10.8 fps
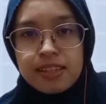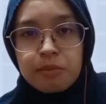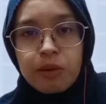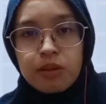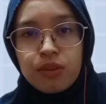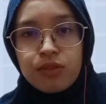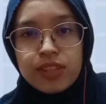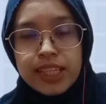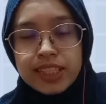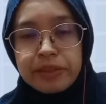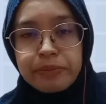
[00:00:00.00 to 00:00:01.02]
the amount of
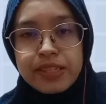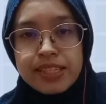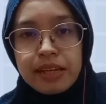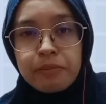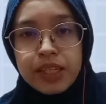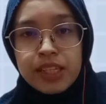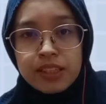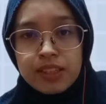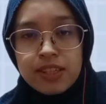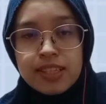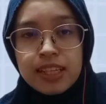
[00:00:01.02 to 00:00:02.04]
nitrate present may
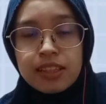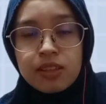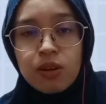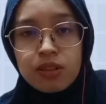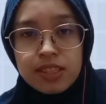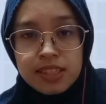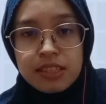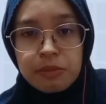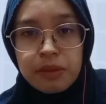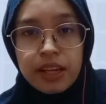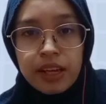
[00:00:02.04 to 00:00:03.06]
decrease until all the
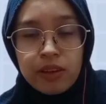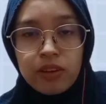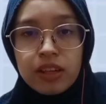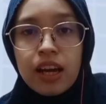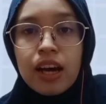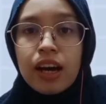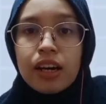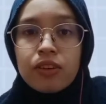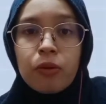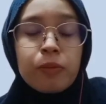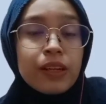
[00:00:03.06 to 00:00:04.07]
cinnamic ion
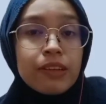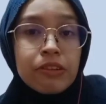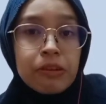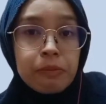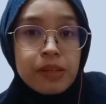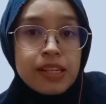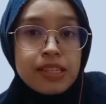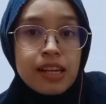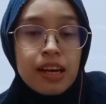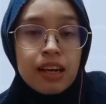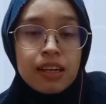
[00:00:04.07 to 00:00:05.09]
completely
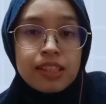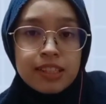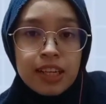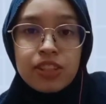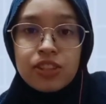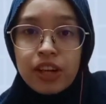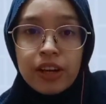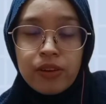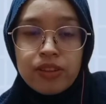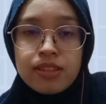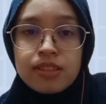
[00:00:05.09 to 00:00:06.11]
replace the nitrate
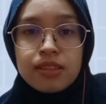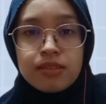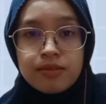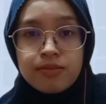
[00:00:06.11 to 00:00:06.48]
ions.